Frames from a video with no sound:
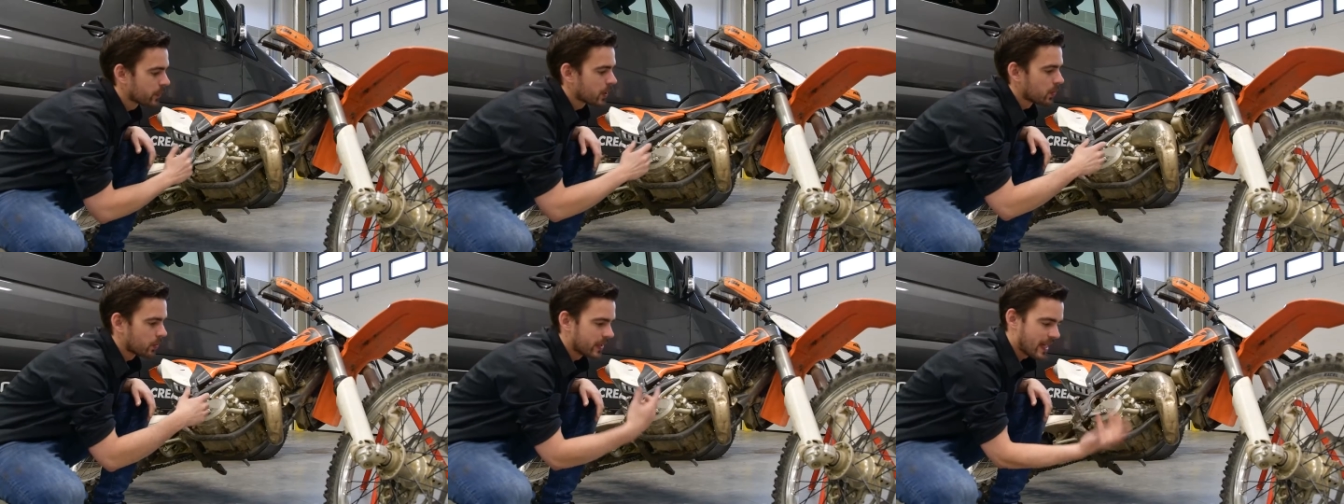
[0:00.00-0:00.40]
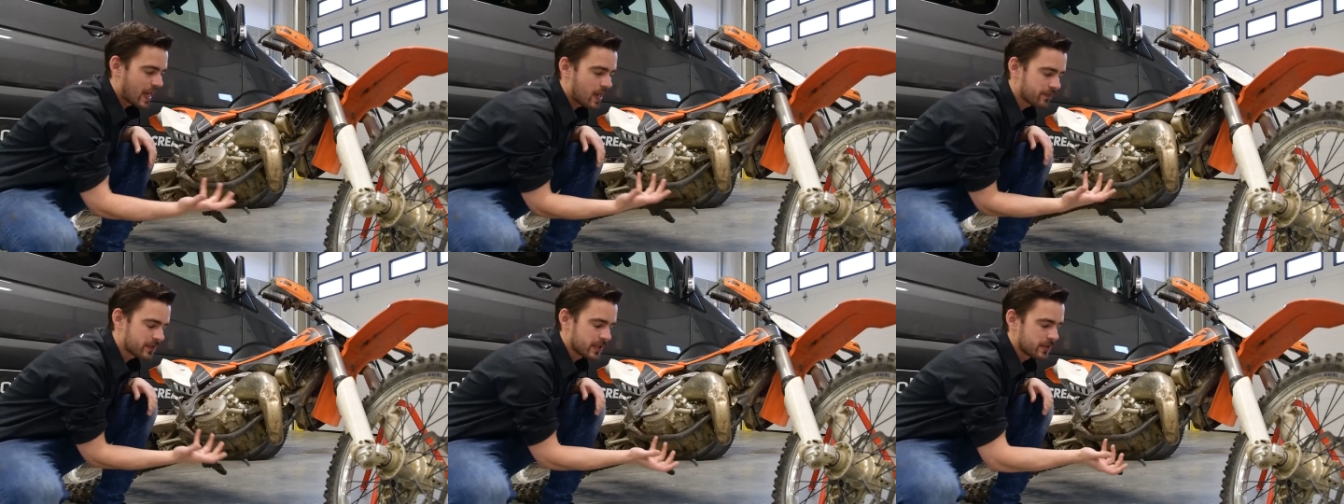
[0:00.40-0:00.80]
we'd
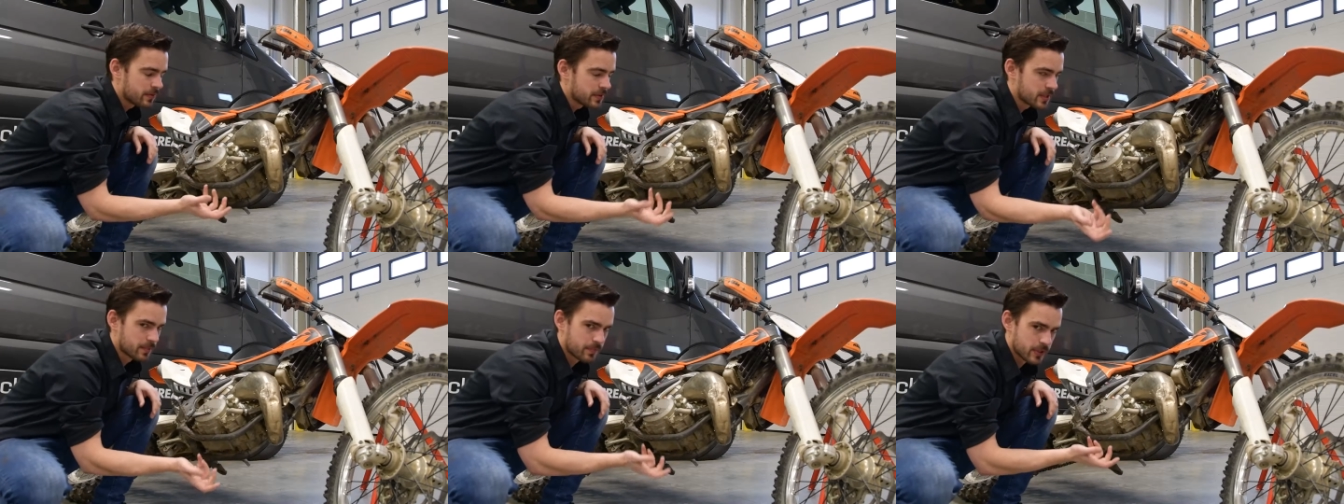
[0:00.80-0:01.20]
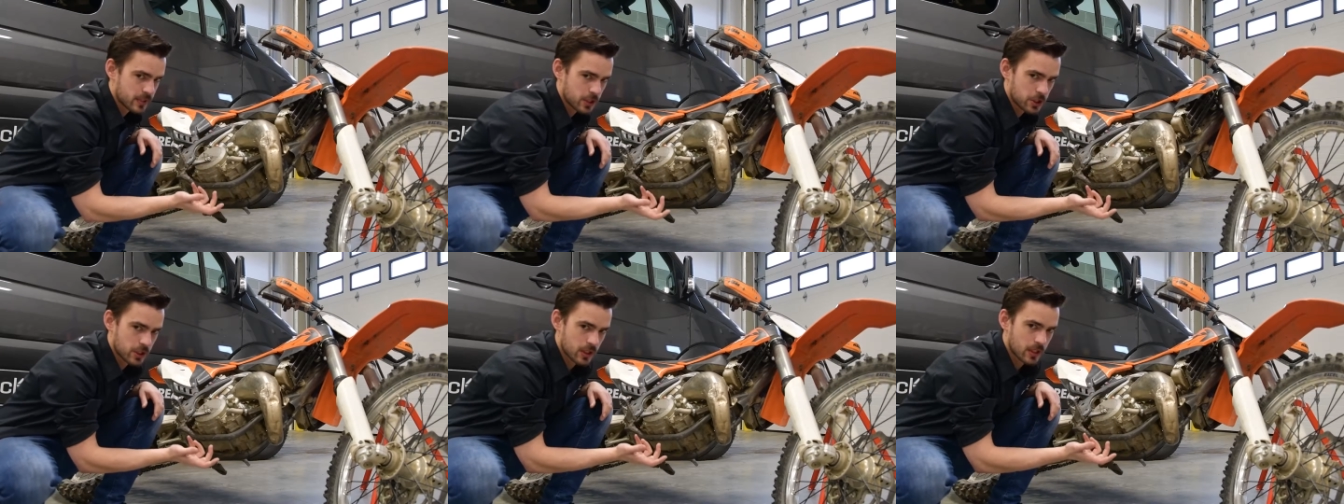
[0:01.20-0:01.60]
have to use some
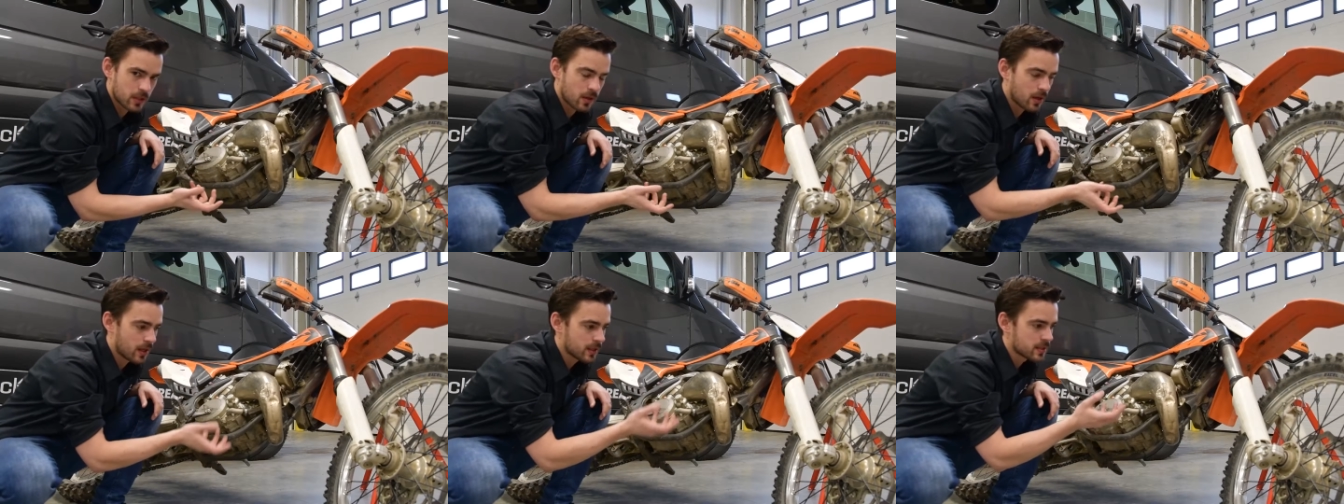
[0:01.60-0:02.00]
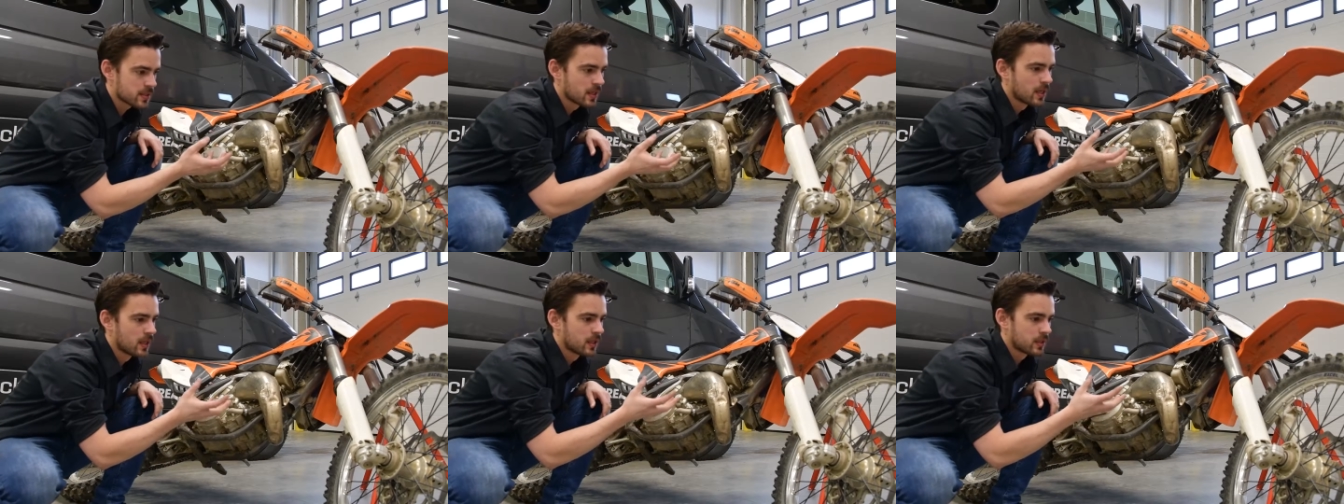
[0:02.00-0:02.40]
positioning dots
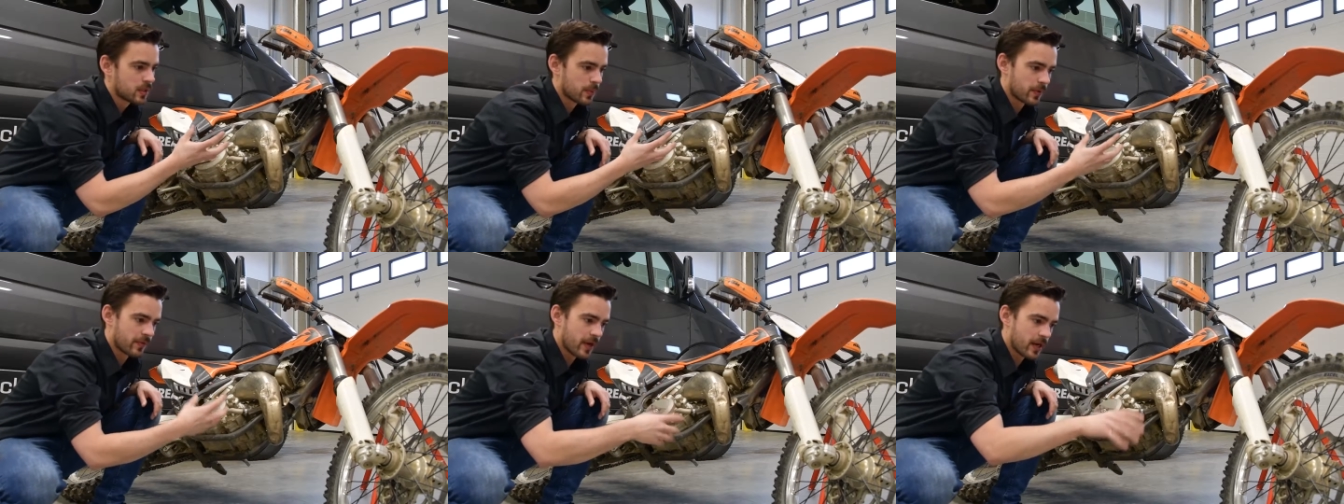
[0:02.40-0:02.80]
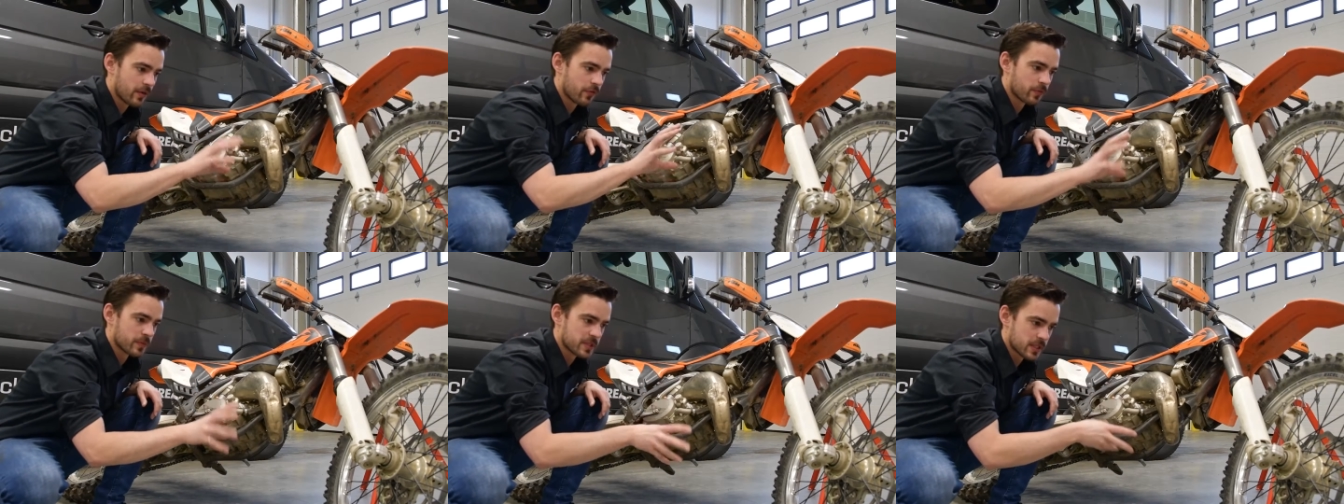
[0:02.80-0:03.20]
to prevent it
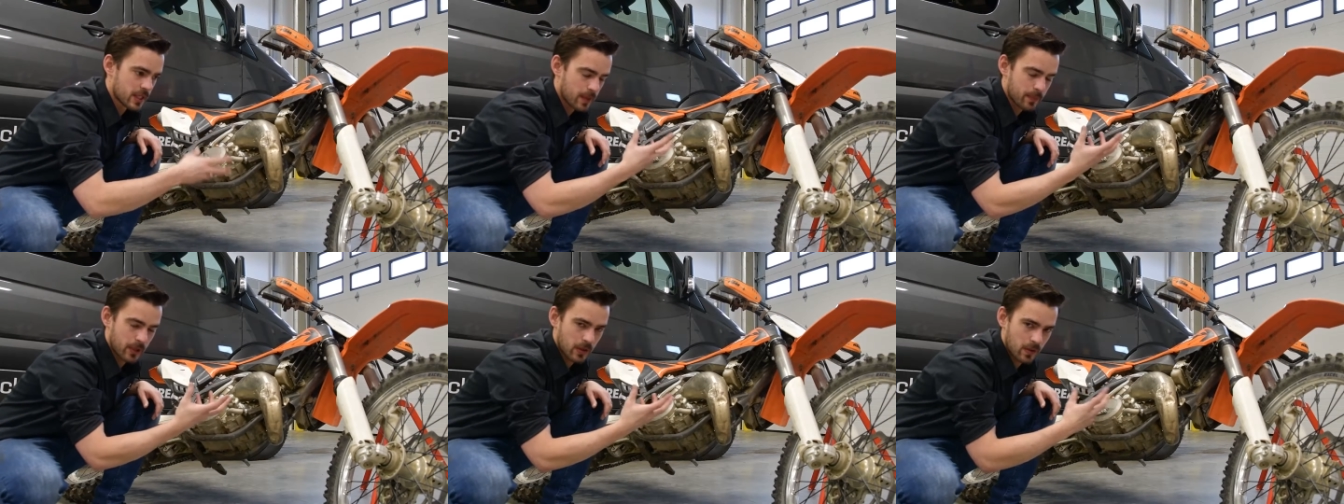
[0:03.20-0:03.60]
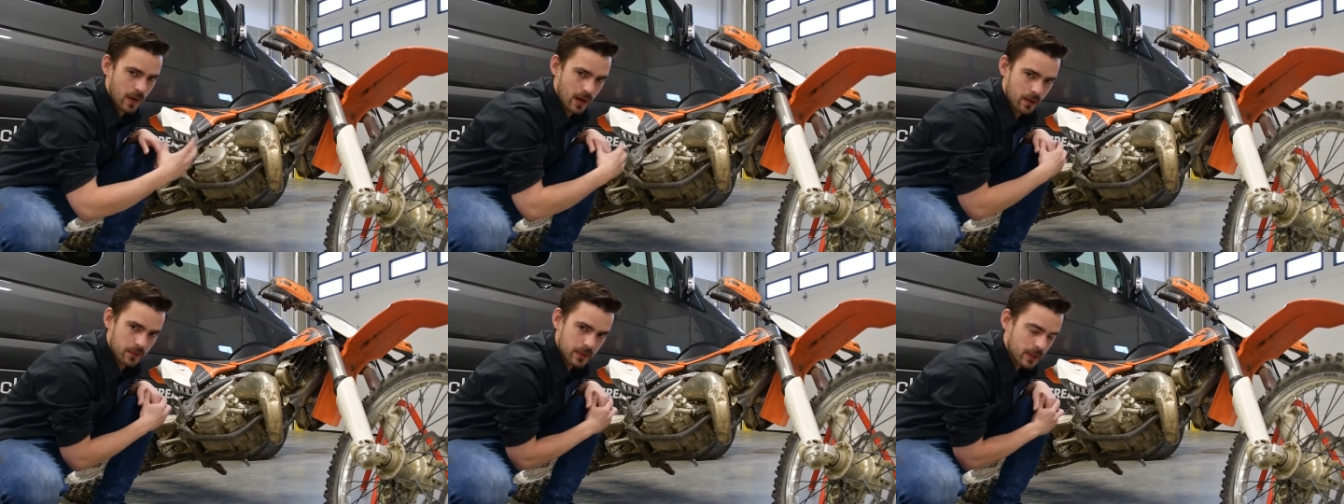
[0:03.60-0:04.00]
from skipping
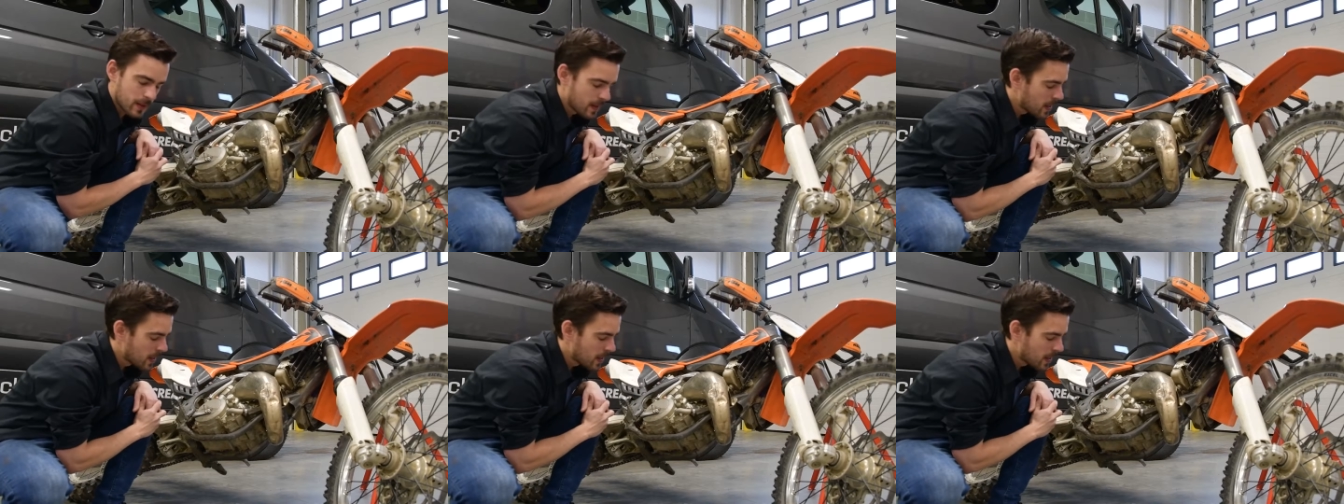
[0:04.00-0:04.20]
around.